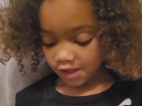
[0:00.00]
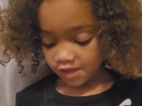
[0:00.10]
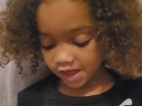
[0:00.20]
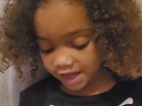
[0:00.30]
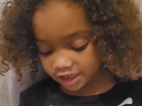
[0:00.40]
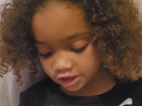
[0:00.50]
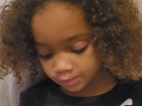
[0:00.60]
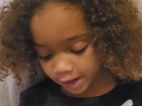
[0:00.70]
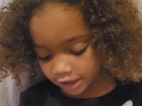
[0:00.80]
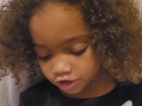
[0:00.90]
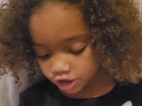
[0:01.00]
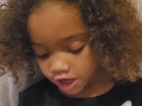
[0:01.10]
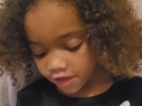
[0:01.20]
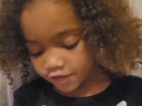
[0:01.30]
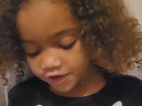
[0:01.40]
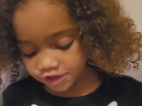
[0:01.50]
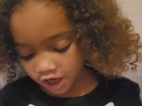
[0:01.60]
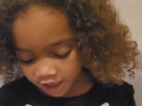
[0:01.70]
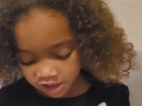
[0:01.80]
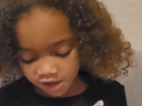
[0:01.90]
They expect the
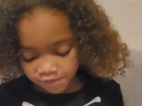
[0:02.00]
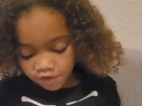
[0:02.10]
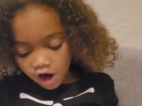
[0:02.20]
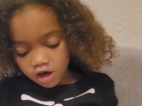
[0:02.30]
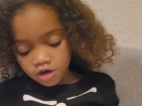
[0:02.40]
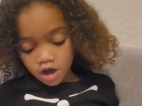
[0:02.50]
tiny frog,